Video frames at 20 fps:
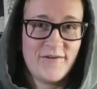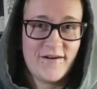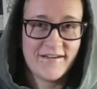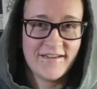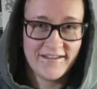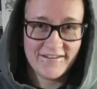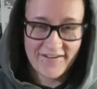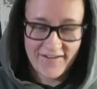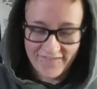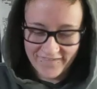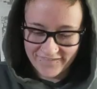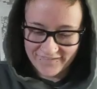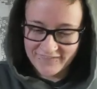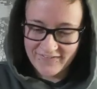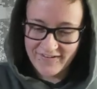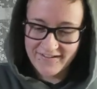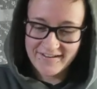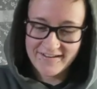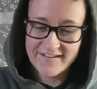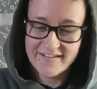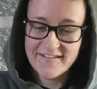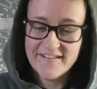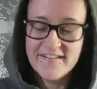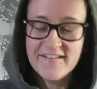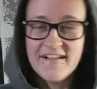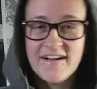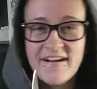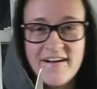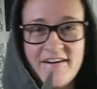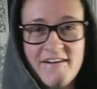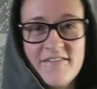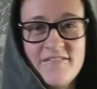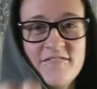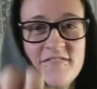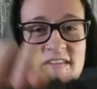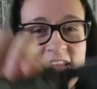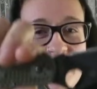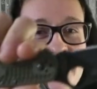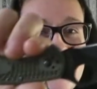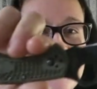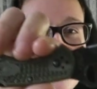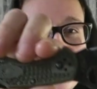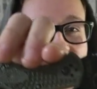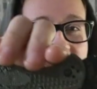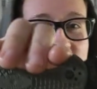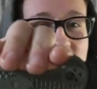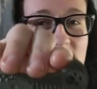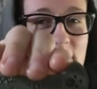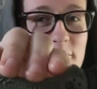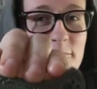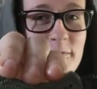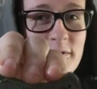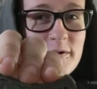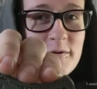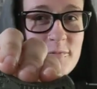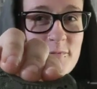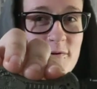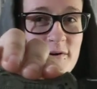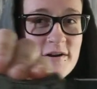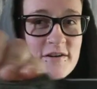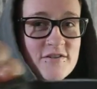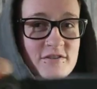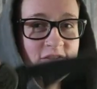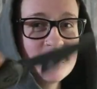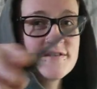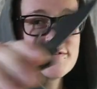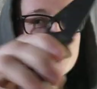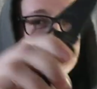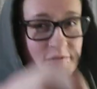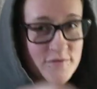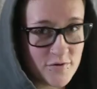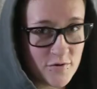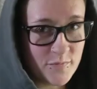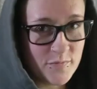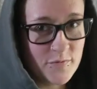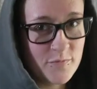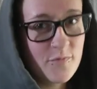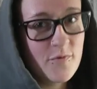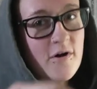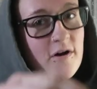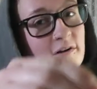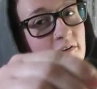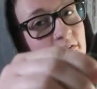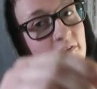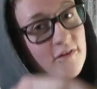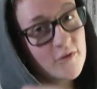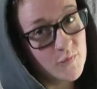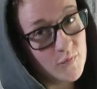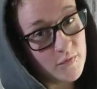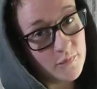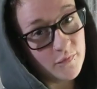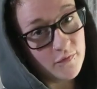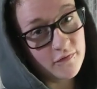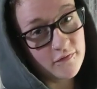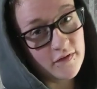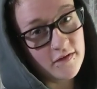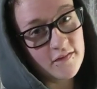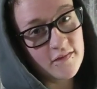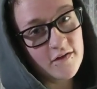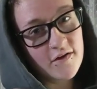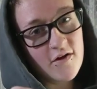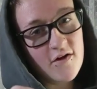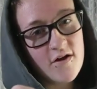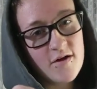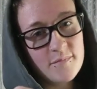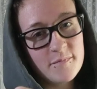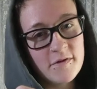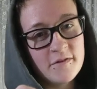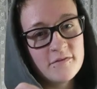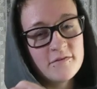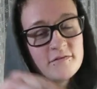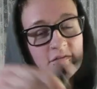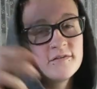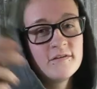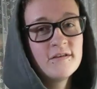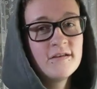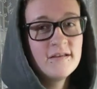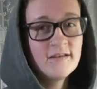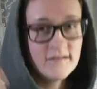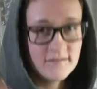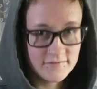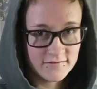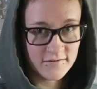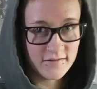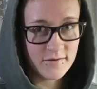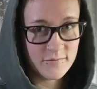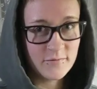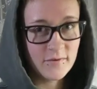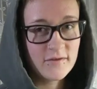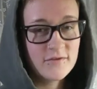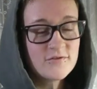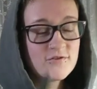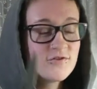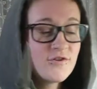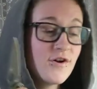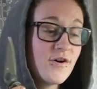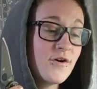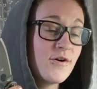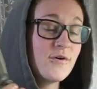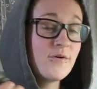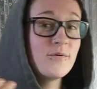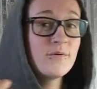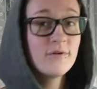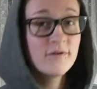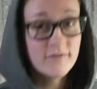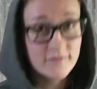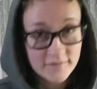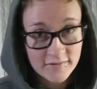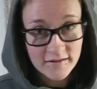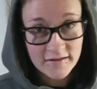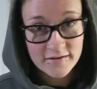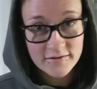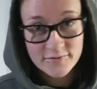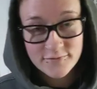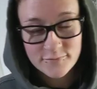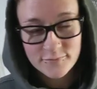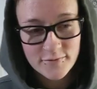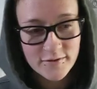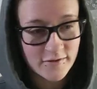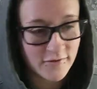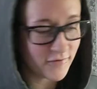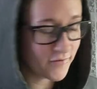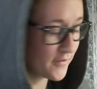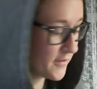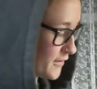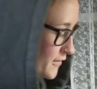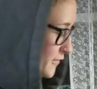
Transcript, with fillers: fucking know, but. Um, yeah, we're gonna wash this with soap and water, like people said in the comments, so that we can show that it's real.